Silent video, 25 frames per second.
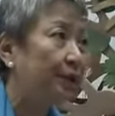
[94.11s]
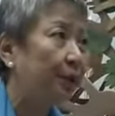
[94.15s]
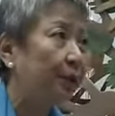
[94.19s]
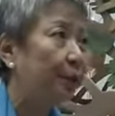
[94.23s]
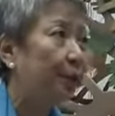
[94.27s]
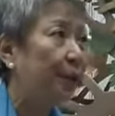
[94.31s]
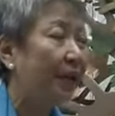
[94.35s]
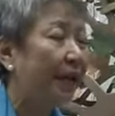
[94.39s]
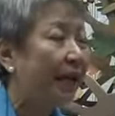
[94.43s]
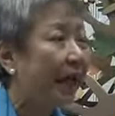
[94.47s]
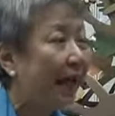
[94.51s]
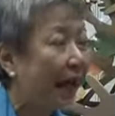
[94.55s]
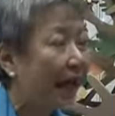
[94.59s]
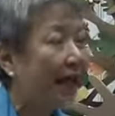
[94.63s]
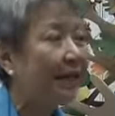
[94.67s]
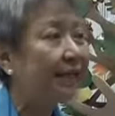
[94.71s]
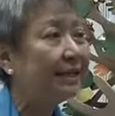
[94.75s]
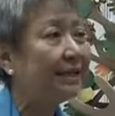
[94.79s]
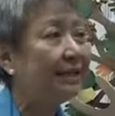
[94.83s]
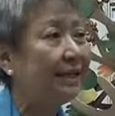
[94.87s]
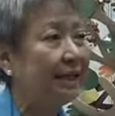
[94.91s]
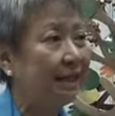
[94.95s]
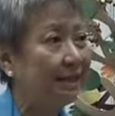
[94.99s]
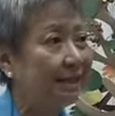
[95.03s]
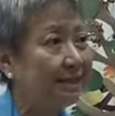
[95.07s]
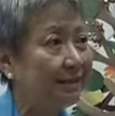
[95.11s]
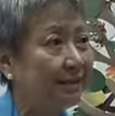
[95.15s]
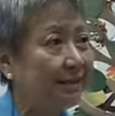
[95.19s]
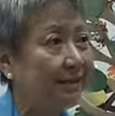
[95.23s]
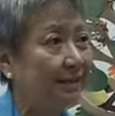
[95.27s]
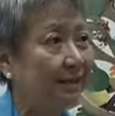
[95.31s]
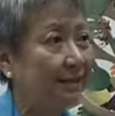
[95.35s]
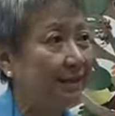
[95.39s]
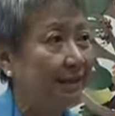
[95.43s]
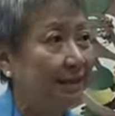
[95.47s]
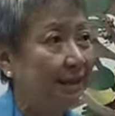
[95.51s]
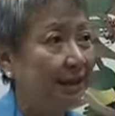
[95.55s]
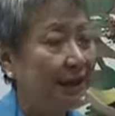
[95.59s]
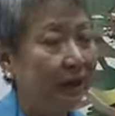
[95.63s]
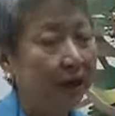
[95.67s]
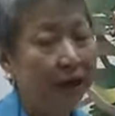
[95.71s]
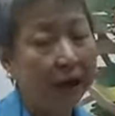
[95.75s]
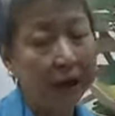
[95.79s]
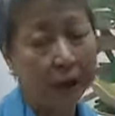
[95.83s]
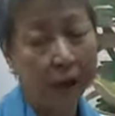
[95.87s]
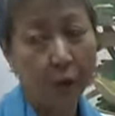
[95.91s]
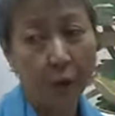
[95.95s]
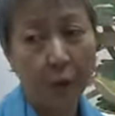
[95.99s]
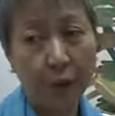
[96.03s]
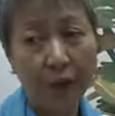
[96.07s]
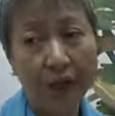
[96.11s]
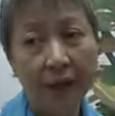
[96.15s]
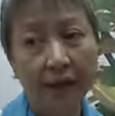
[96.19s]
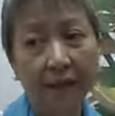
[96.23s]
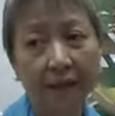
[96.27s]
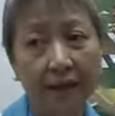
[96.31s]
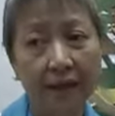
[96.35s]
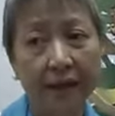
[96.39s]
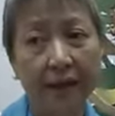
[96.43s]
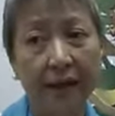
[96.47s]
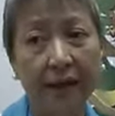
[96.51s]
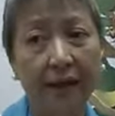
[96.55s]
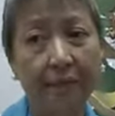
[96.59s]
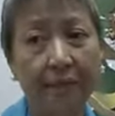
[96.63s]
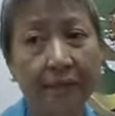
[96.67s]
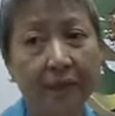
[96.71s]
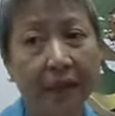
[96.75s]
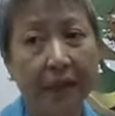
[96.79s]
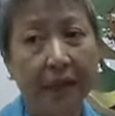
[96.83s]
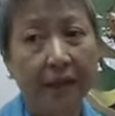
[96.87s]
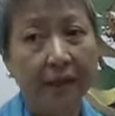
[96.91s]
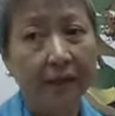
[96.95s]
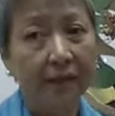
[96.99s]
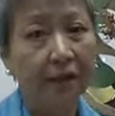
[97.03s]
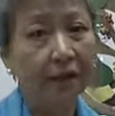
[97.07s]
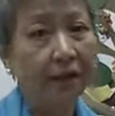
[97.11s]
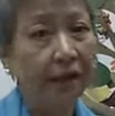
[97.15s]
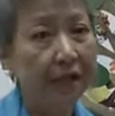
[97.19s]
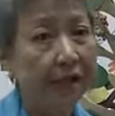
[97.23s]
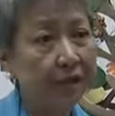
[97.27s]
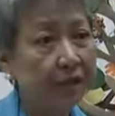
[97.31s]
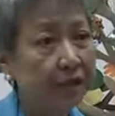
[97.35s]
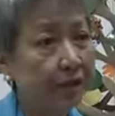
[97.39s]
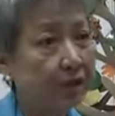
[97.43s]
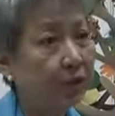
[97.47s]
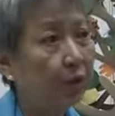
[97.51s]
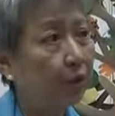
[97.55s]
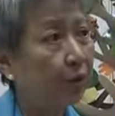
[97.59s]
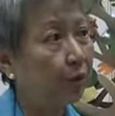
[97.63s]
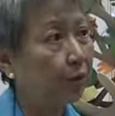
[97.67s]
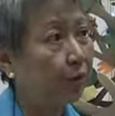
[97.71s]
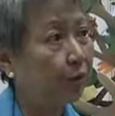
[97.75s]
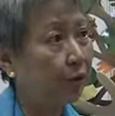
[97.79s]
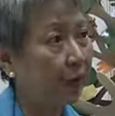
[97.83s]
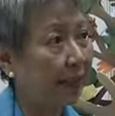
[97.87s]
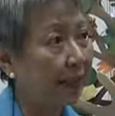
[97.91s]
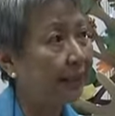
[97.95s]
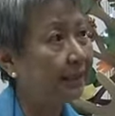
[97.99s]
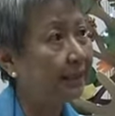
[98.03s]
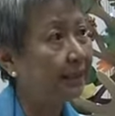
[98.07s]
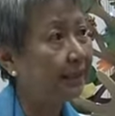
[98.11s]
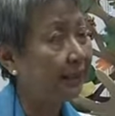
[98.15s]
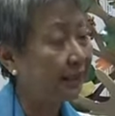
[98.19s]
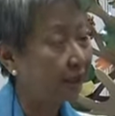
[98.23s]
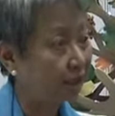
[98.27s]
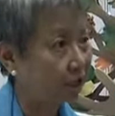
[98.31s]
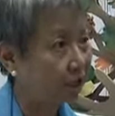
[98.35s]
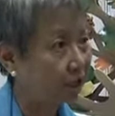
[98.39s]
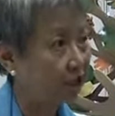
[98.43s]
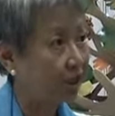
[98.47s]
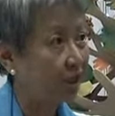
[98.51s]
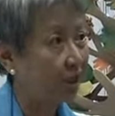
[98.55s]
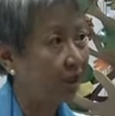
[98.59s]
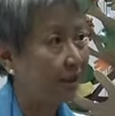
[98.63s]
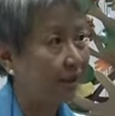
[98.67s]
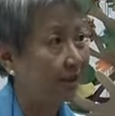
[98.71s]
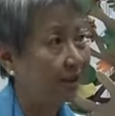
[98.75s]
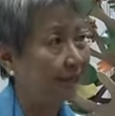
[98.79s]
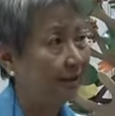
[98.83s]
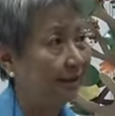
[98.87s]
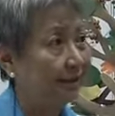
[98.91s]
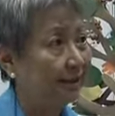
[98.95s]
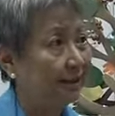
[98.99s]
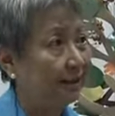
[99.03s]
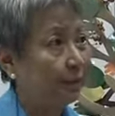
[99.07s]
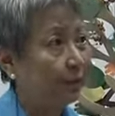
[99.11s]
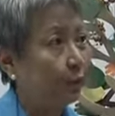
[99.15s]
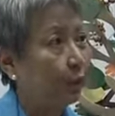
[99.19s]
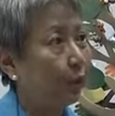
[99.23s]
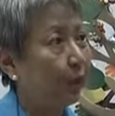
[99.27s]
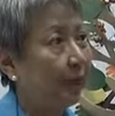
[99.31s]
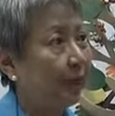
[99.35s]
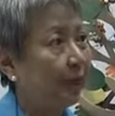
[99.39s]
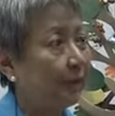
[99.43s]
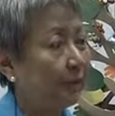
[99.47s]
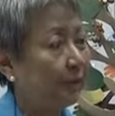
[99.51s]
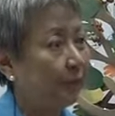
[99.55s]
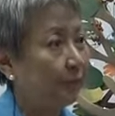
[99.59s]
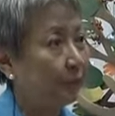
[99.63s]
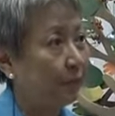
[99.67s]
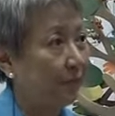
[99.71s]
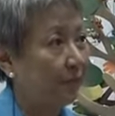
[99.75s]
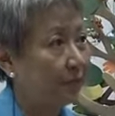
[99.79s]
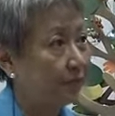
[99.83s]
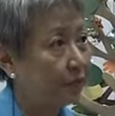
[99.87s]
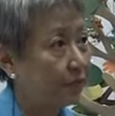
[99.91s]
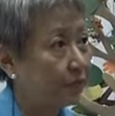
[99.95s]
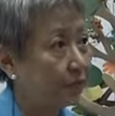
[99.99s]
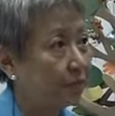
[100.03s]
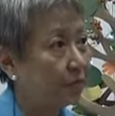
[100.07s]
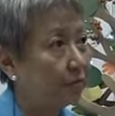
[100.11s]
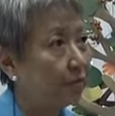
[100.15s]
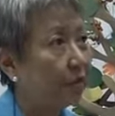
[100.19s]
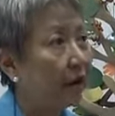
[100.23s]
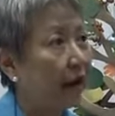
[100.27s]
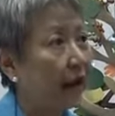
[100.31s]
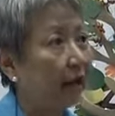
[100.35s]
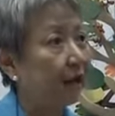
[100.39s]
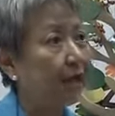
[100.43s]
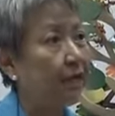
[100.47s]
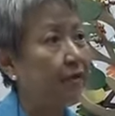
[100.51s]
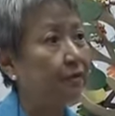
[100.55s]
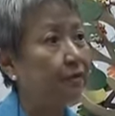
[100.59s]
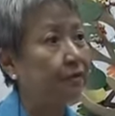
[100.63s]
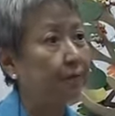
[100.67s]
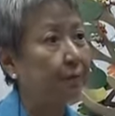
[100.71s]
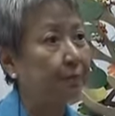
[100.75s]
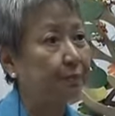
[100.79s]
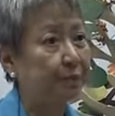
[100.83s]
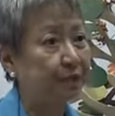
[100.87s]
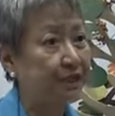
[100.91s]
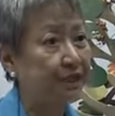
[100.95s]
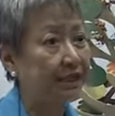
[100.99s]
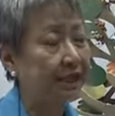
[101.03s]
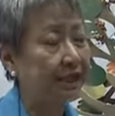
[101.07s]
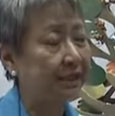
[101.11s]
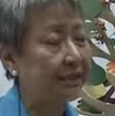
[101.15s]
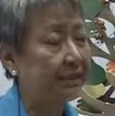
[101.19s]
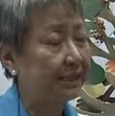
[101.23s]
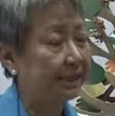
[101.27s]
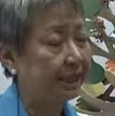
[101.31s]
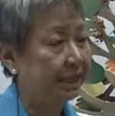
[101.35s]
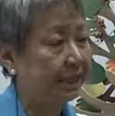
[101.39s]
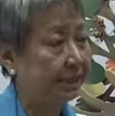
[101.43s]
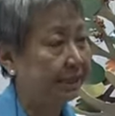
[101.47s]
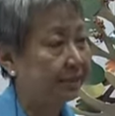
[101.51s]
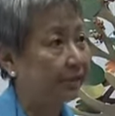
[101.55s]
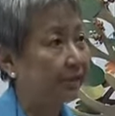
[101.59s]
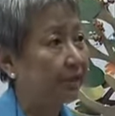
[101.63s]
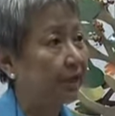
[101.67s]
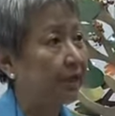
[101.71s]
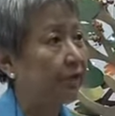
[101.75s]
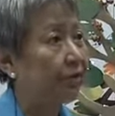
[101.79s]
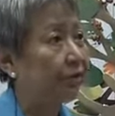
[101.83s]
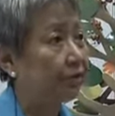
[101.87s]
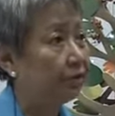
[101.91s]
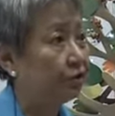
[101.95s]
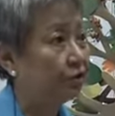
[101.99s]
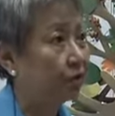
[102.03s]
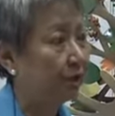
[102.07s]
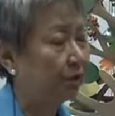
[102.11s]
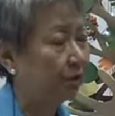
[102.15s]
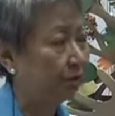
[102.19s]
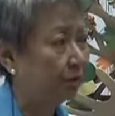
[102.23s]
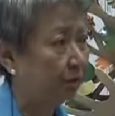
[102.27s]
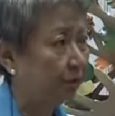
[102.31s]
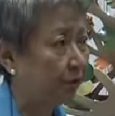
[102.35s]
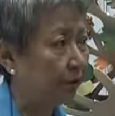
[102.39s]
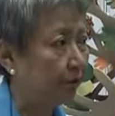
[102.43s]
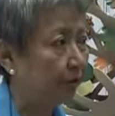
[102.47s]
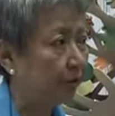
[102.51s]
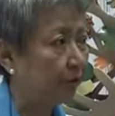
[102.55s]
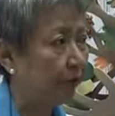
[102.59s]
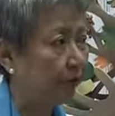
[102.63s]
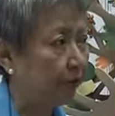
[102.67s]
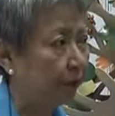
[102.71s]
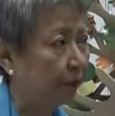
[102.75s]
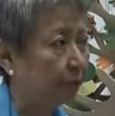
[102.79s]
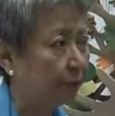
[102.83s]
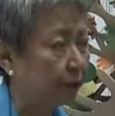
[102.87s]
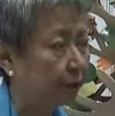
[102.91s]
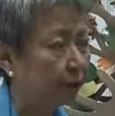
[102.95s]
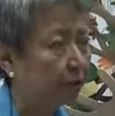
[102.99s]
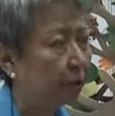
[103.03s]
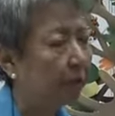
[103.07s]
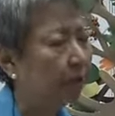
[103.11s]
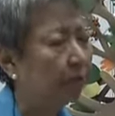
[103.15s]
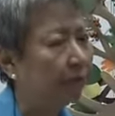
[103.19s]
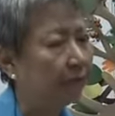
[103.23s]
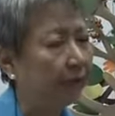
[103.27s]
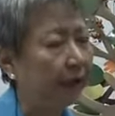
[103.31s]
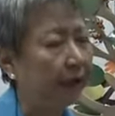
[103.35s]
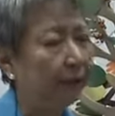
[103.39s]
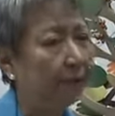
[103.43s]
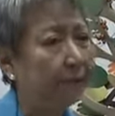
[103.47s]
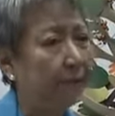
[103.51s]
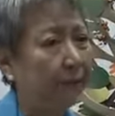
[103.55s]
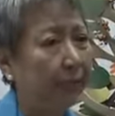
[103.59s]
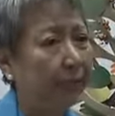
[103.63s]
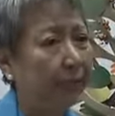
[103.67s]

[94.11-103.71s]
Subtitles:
We had it with UNESCO ADG Wendy Watson Wright, representing Director General Irina Bokova,